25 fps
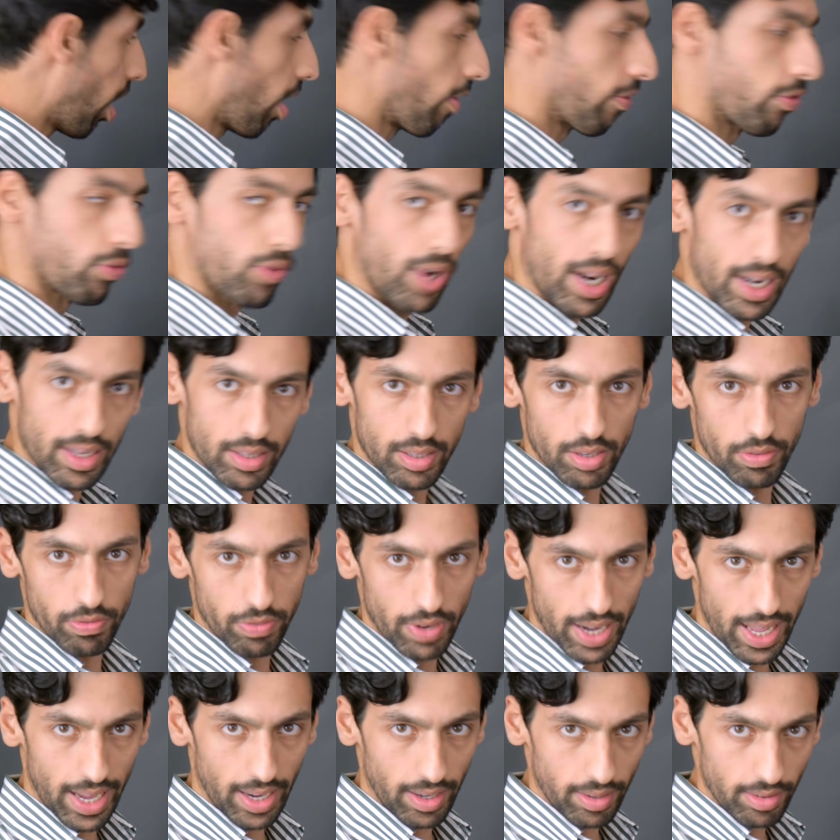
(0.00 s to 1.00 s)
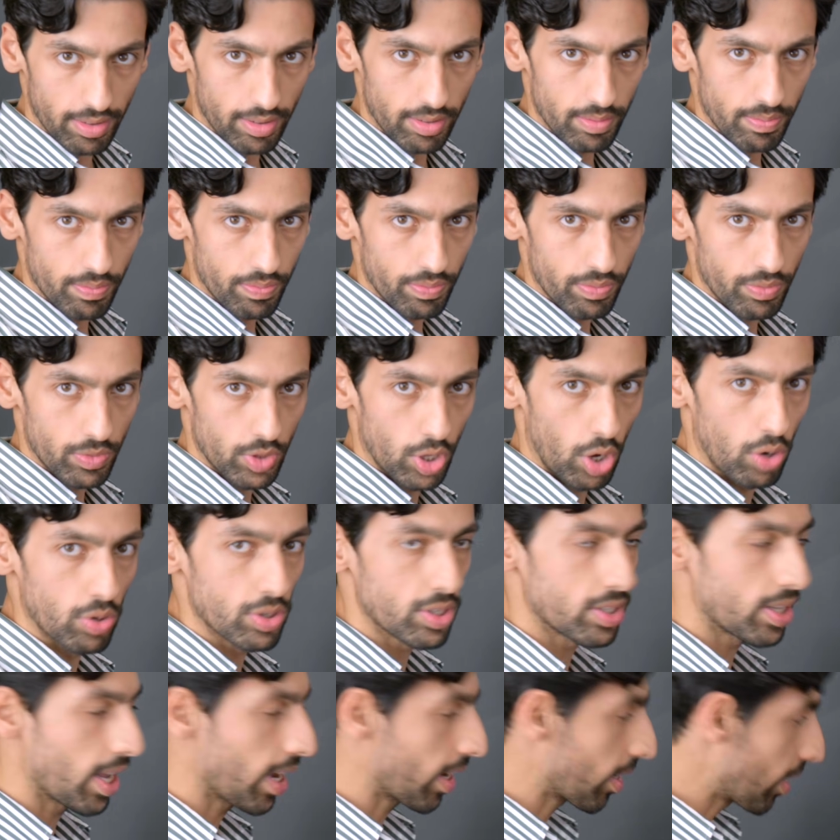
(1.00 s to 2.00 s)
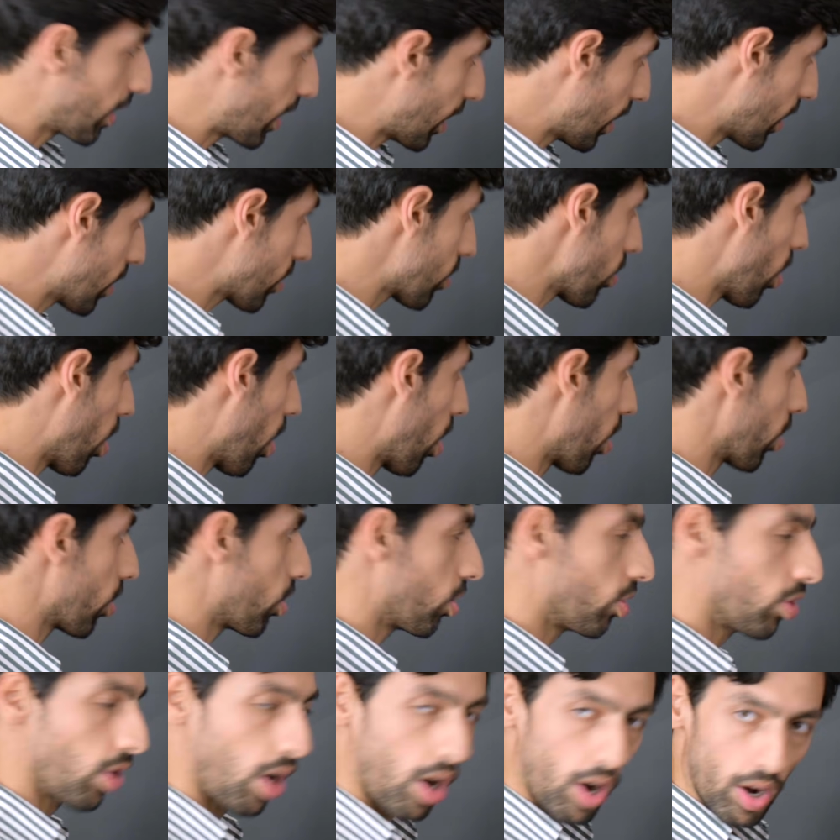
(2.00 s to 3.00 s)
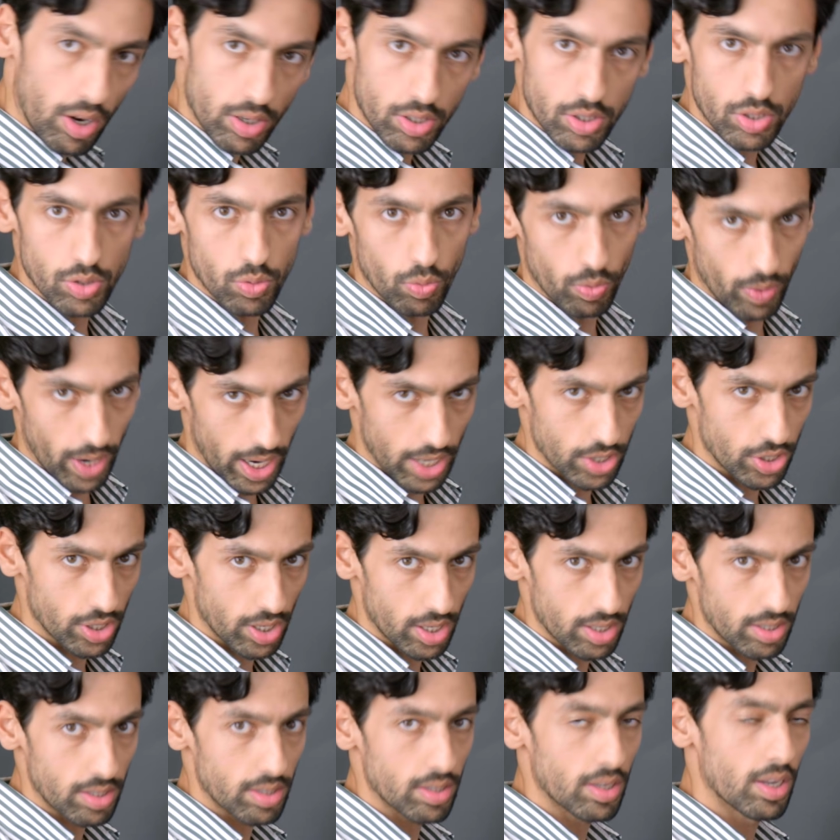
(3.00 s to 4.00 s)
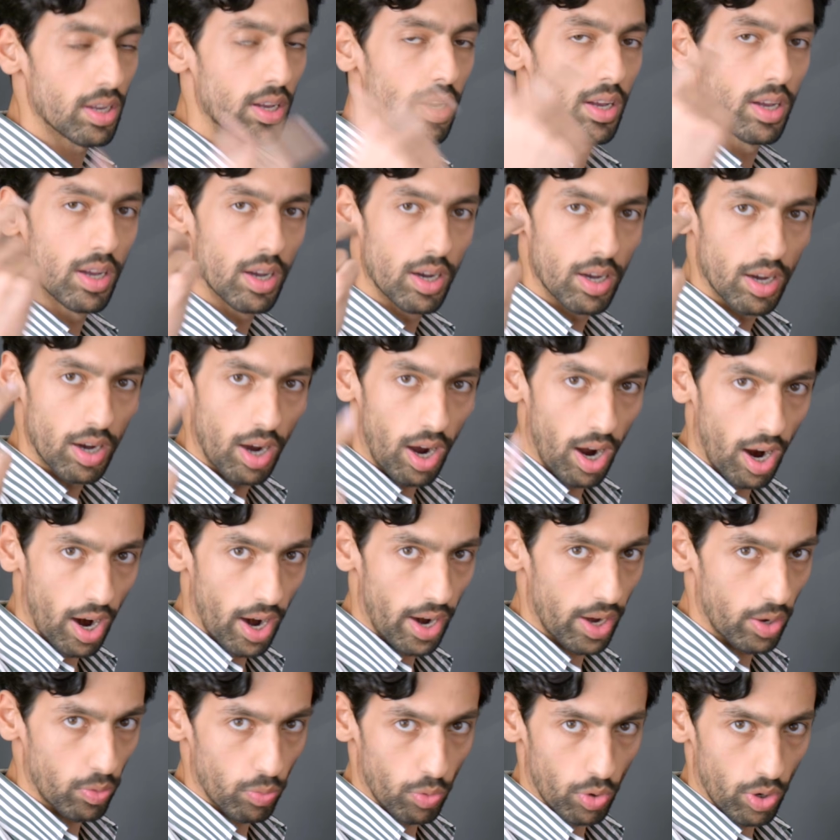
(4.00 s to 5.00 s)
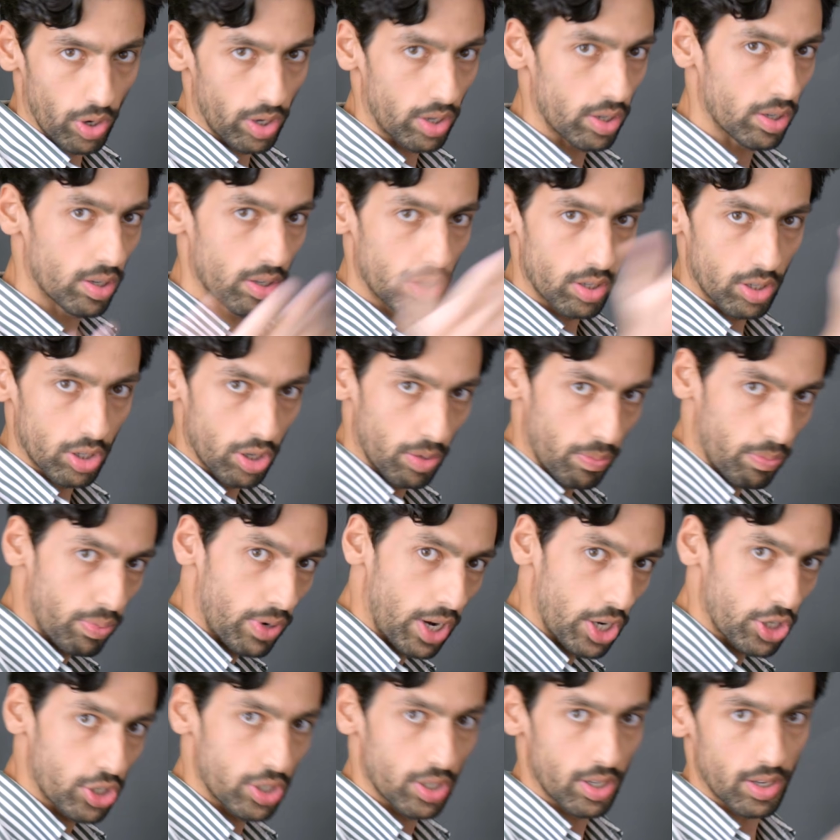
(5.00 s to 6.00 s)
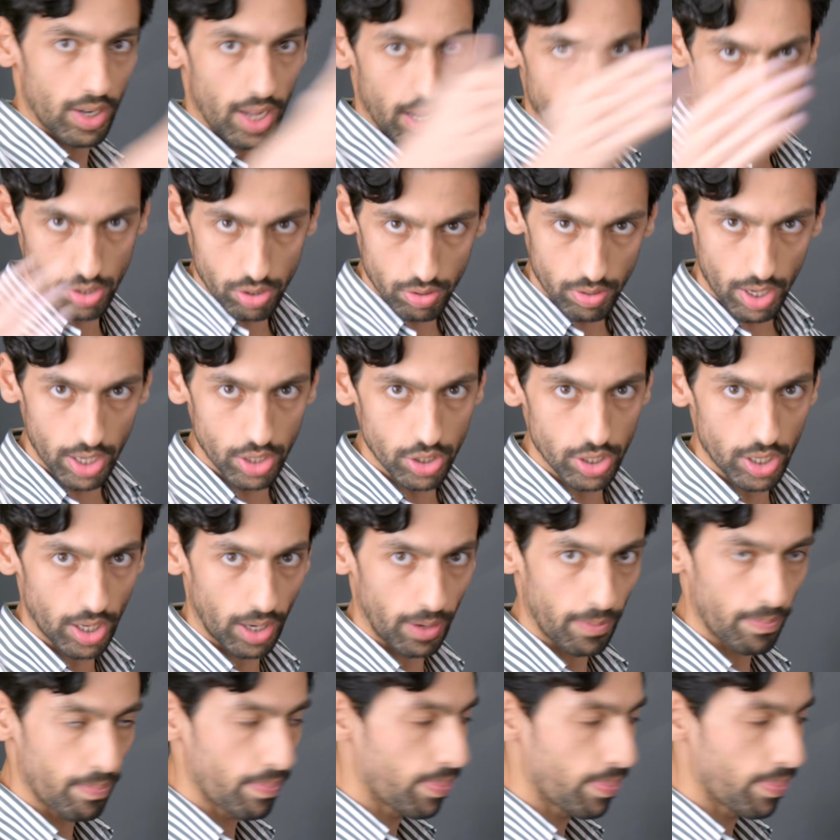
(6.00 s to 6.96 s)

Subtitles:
of relative length. Those techniques are darts, wedges, ironwork, compression, and stretching.